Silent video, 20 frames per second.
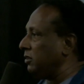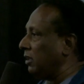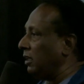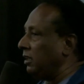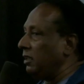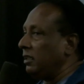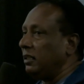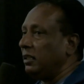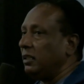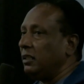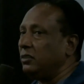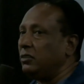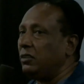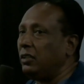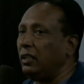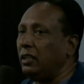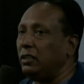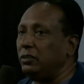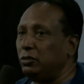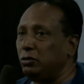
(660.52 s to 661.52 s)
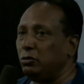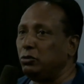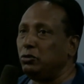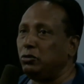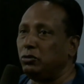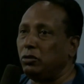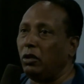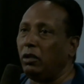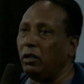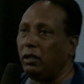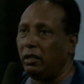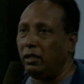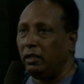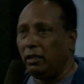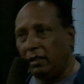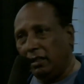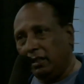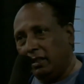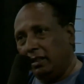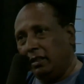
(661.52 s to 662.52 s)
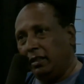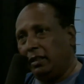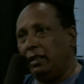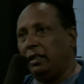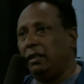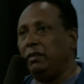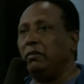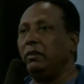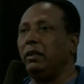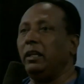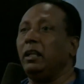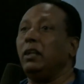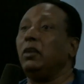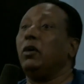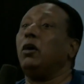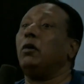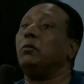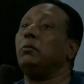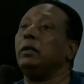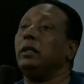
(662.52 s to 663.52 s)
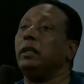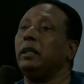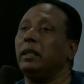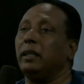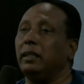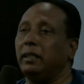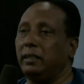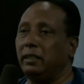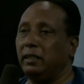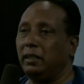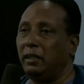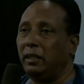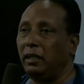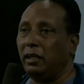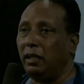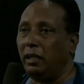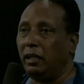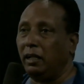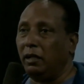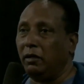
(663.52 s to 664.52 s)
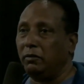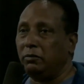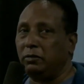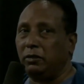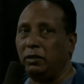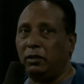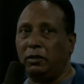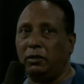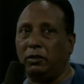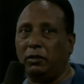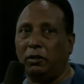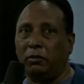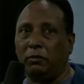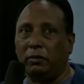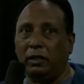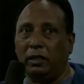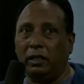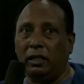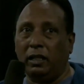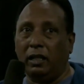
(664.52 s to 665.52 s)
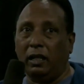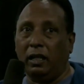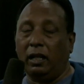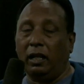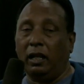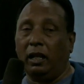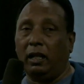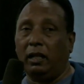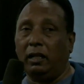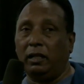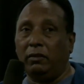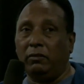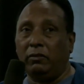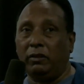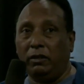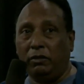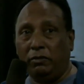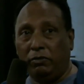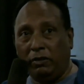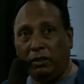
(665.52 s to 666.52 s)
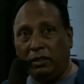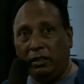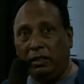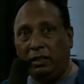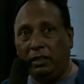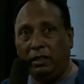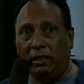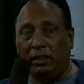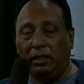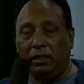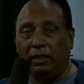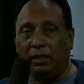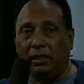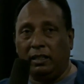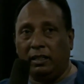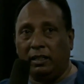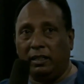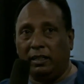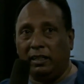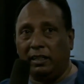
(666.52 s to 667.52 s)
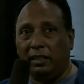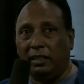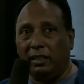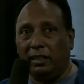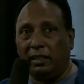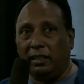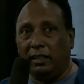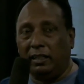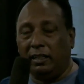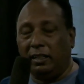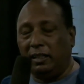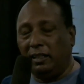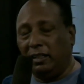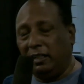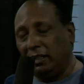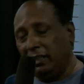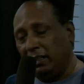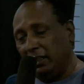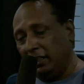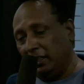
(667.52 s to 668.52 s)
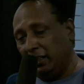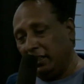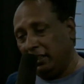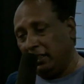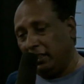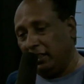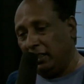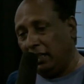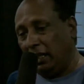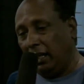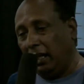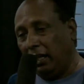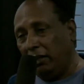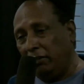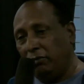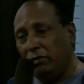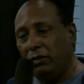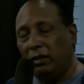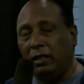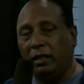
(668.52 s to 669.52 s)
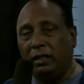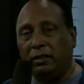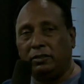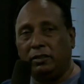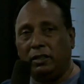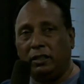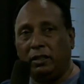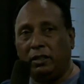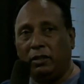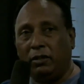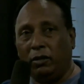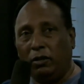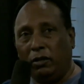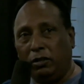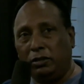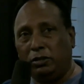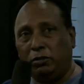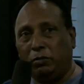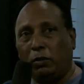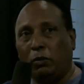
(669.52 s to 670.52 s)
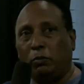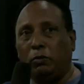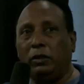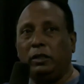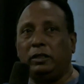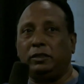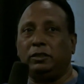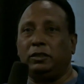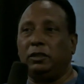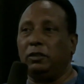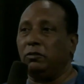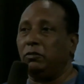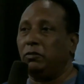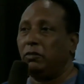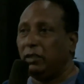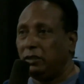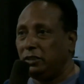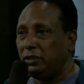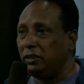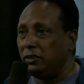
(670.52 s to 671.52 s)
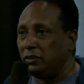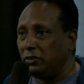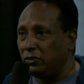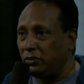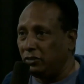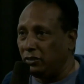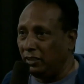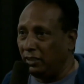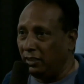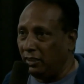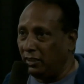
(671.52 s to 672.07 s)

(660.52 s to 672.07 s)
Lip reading: and Israel Jews are living in harmony, absolute harmony. And very funnily, Haifa has a large population of Russians.